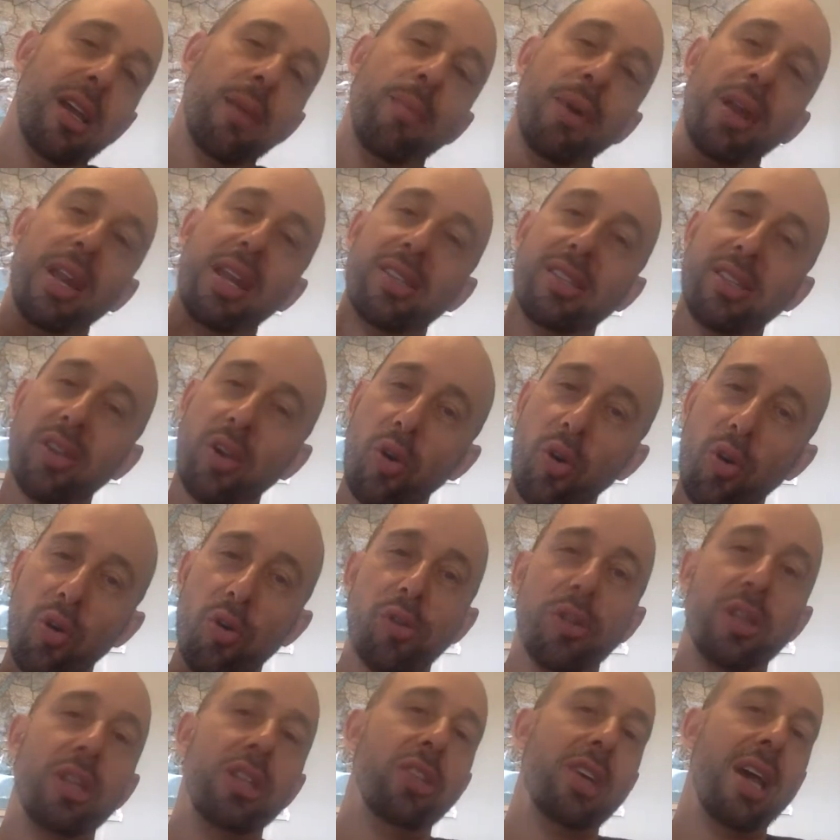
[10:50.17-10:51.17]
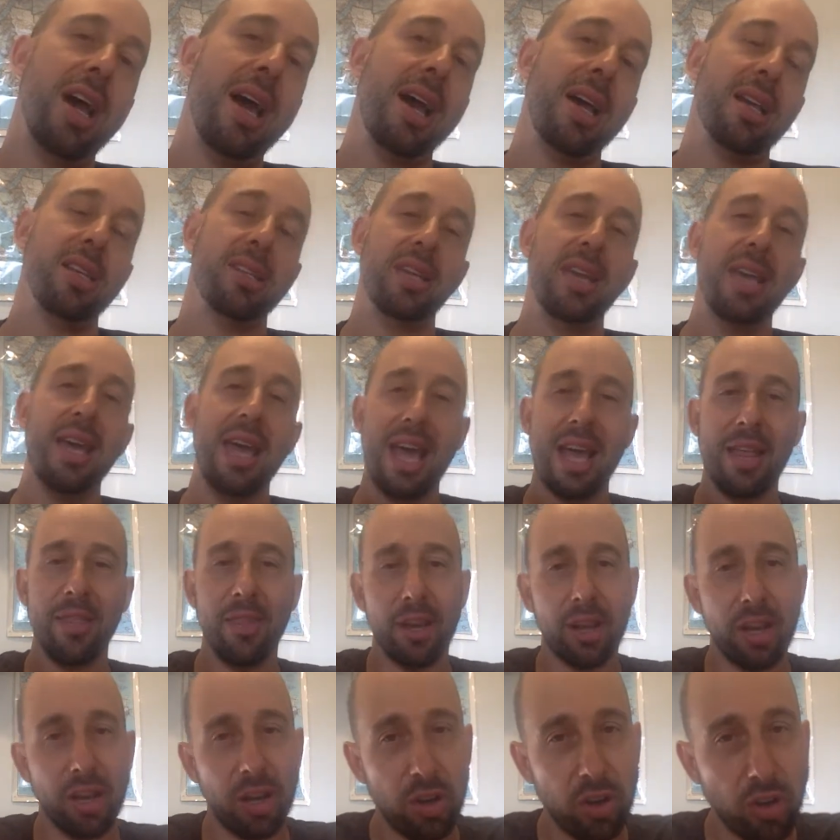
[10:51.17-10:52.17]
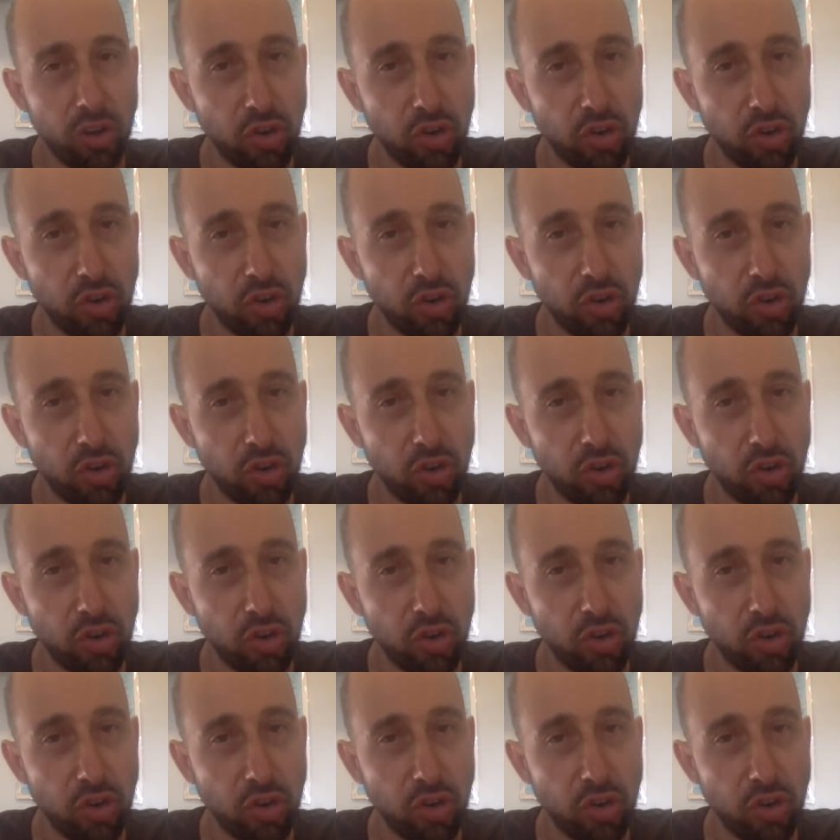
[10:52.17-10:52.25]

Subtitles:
But it's early jazz. And the